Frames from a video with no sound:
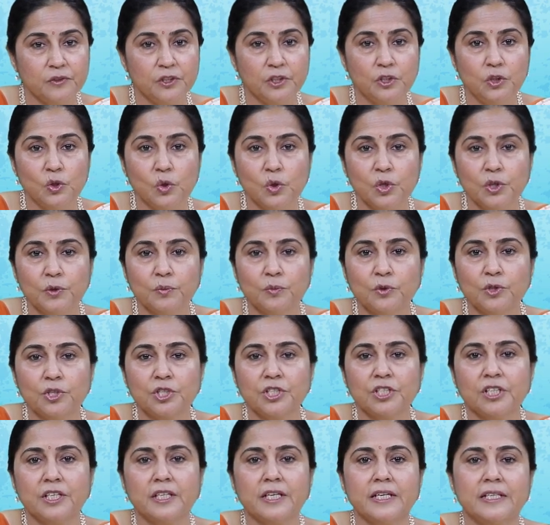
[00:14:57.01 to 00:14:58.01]
with no
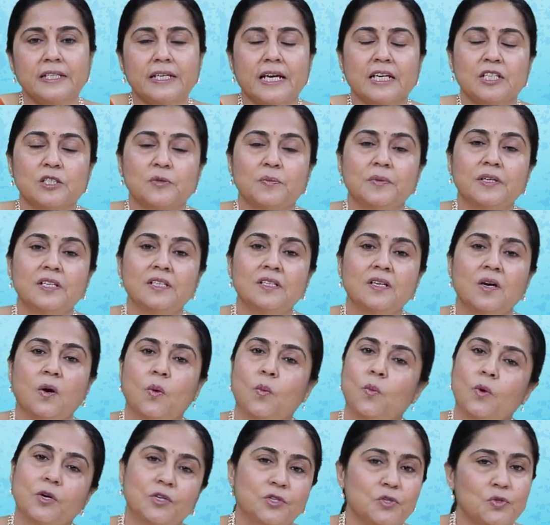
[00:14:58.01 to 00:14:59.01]
emotional attachment
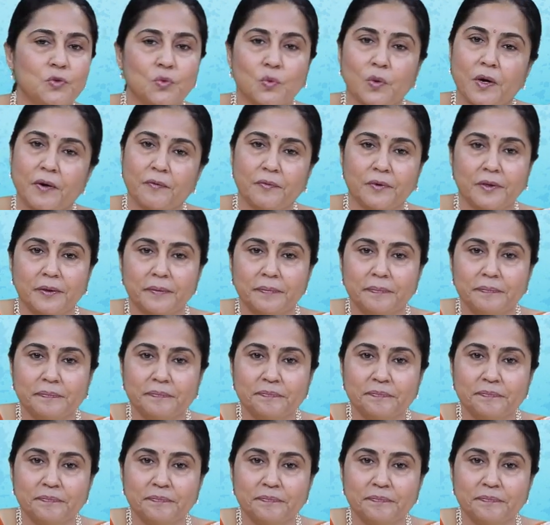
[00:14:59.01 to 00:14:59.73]
whatsoever.